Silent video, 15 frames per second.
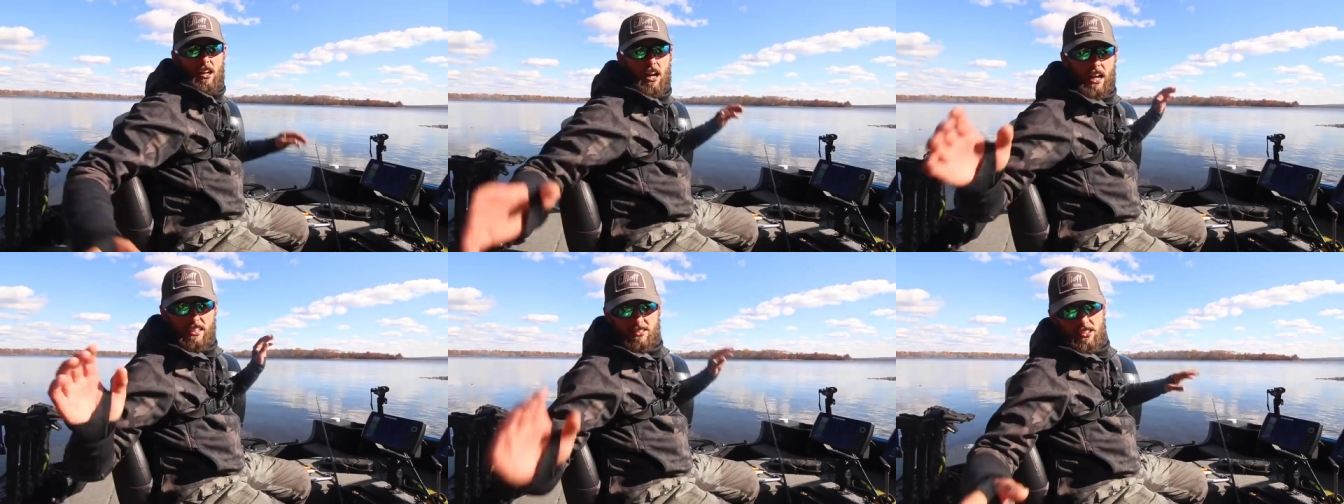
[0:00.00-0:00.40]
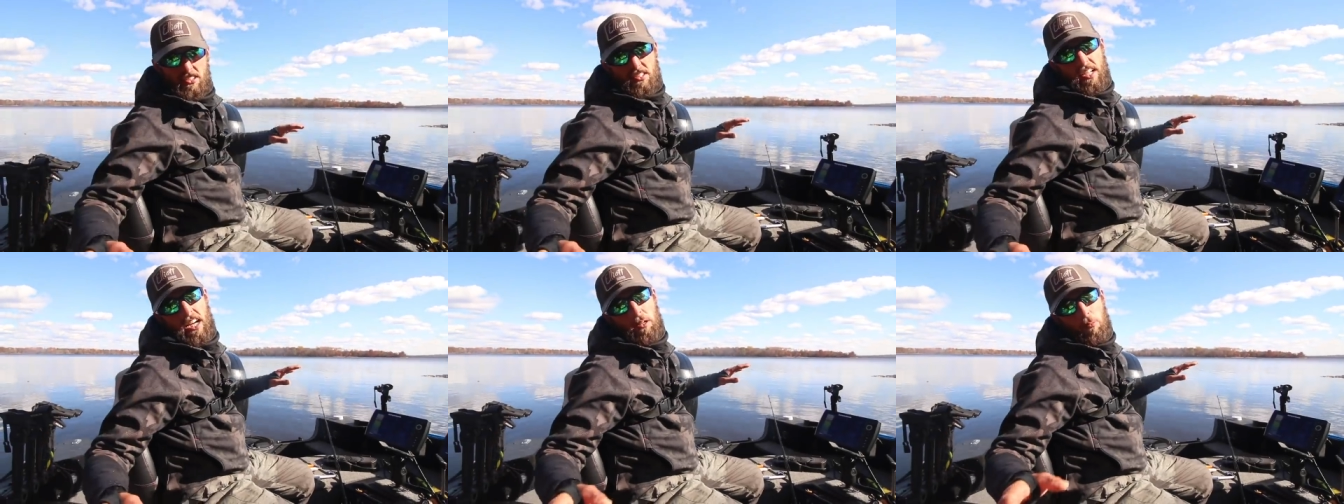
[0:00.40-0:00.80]
All right, so
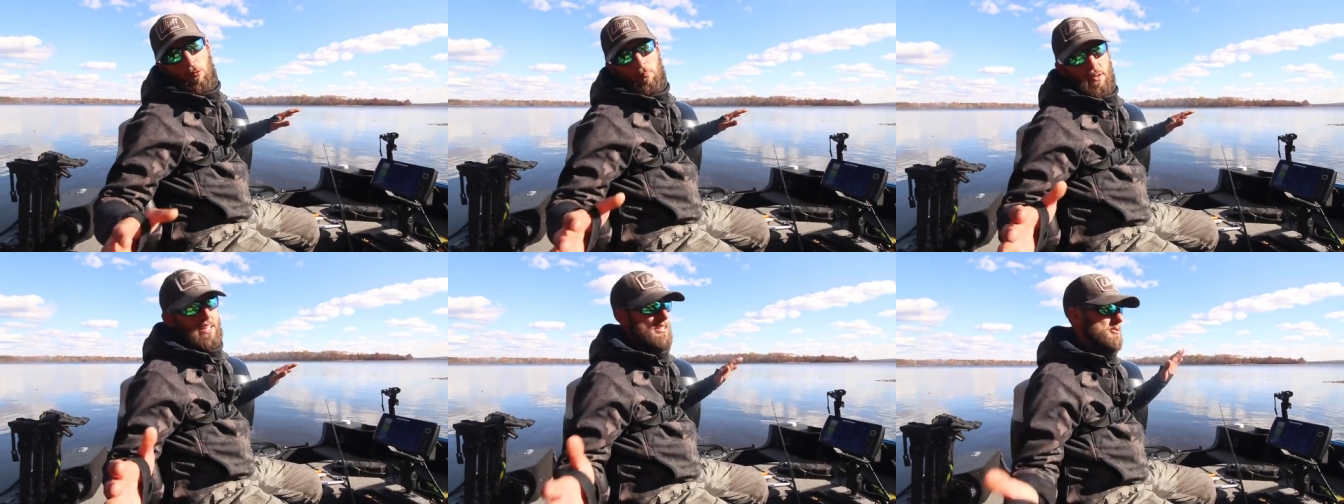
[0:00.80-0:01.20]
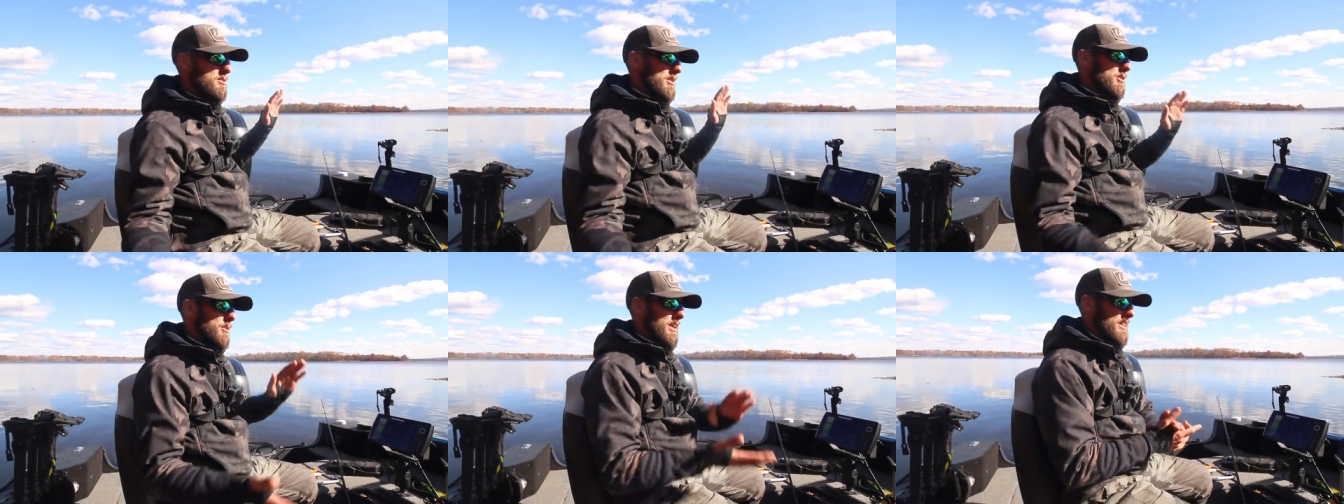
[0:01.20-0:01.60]
let's talk about baits
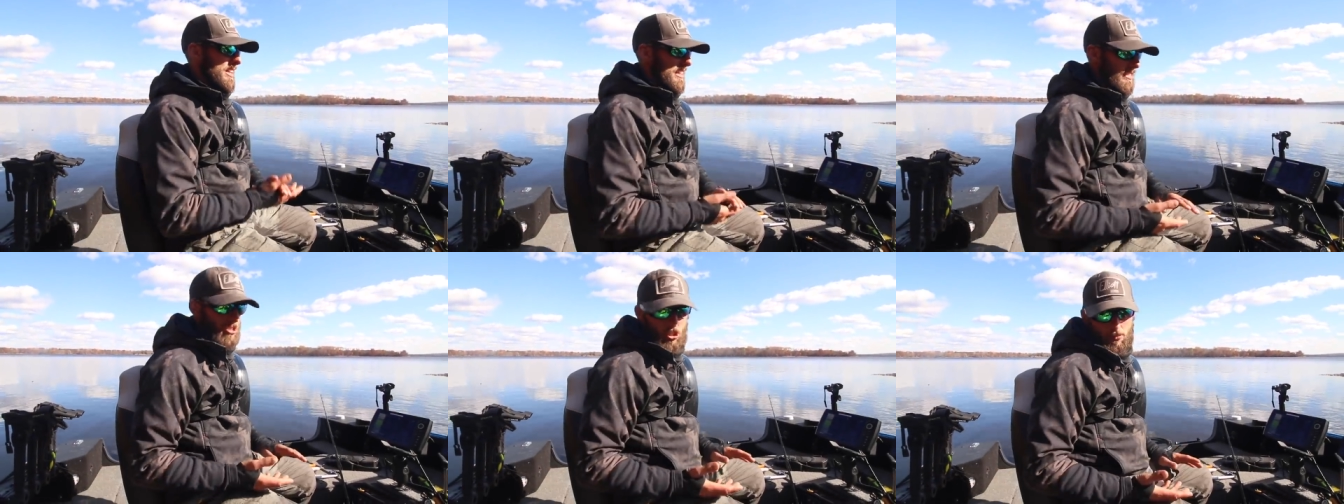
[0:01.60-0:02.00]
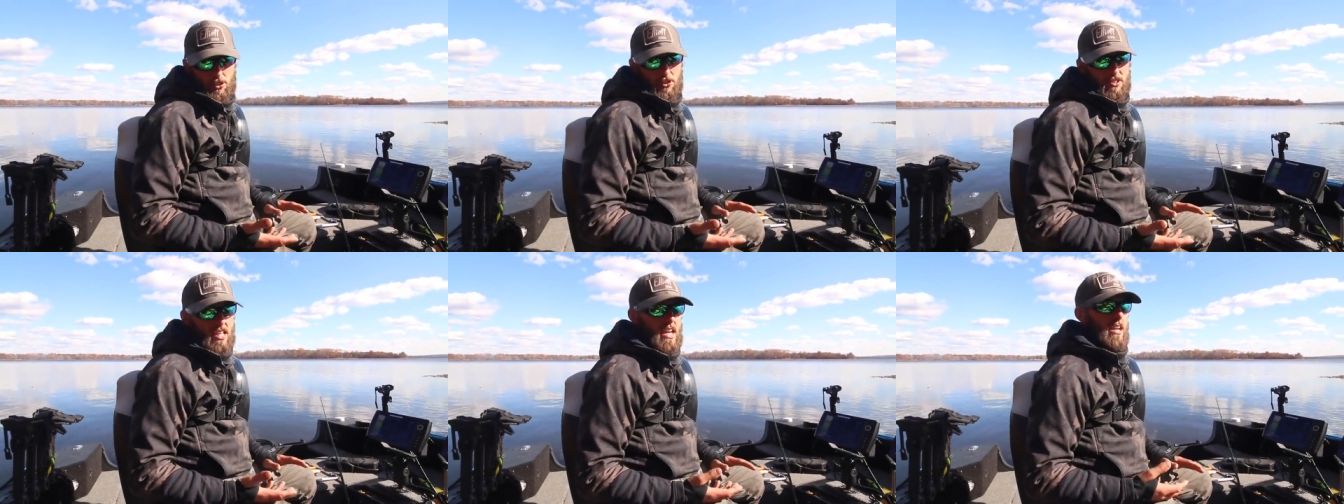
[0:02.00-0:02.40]
real quick and
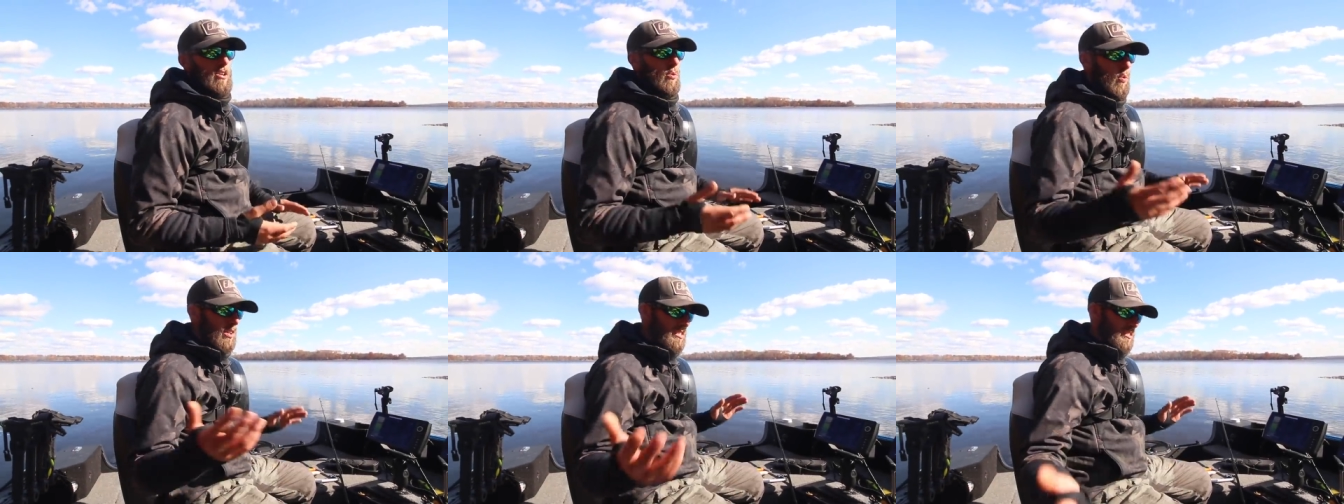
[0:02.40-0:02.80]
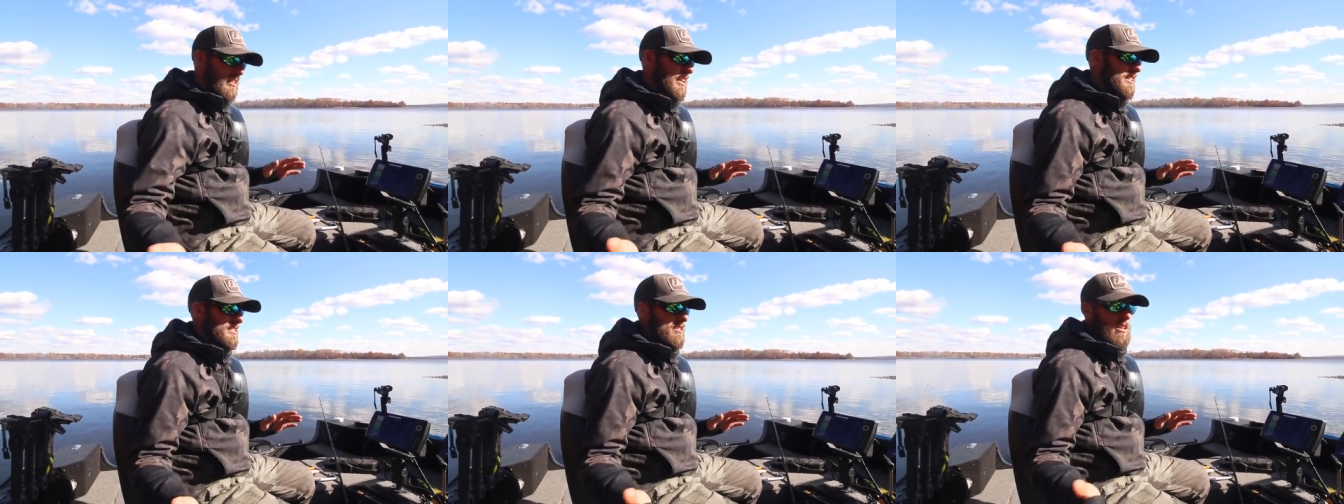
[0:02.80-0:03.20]
terminal tackle. What's
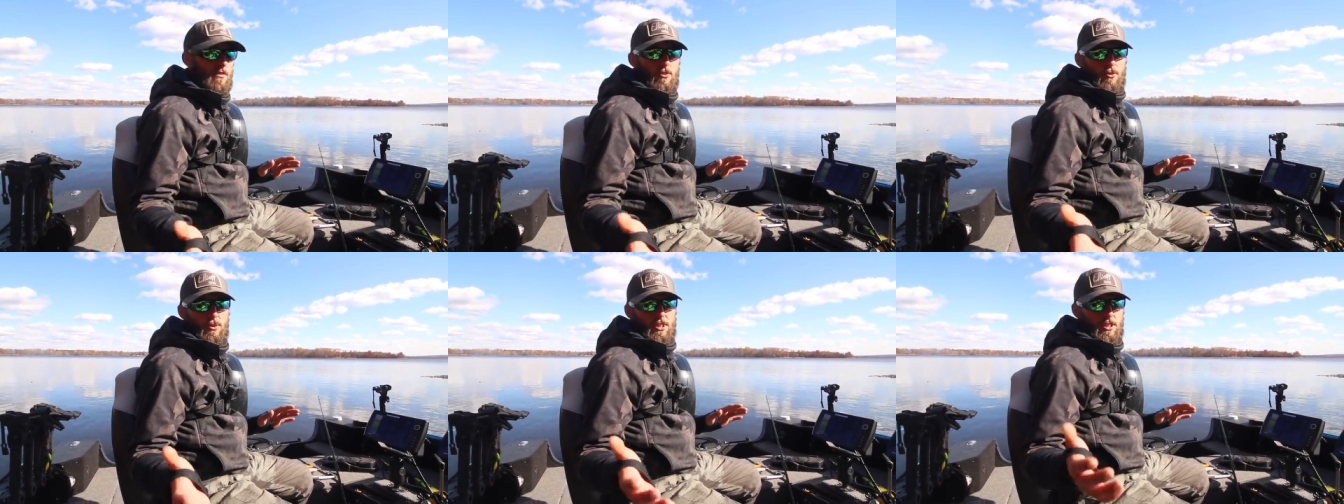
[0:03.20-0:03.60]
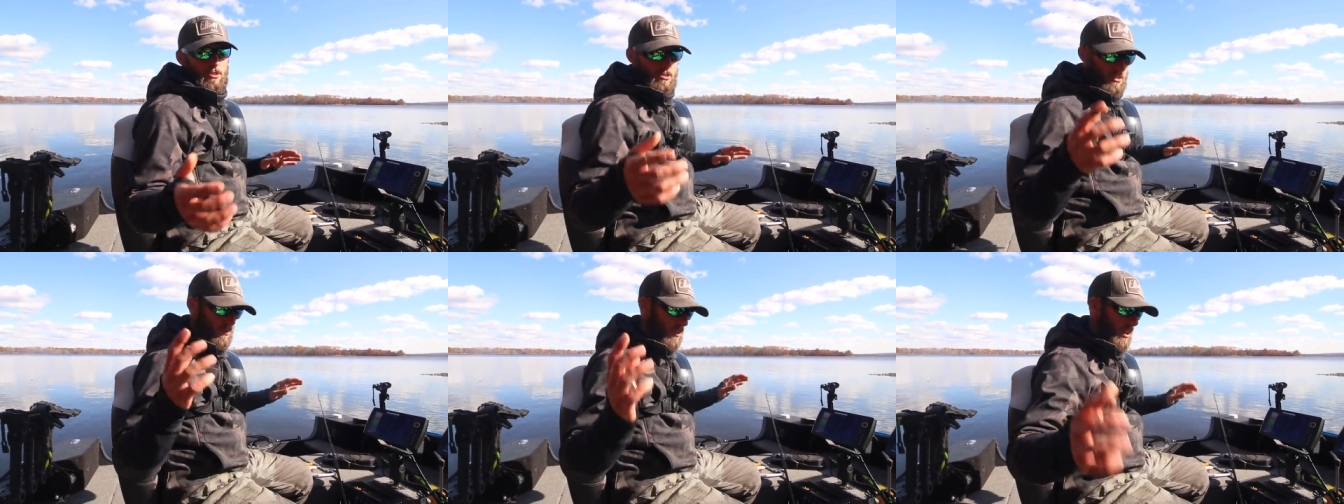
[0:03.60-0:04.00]
the kind of stuff are we using?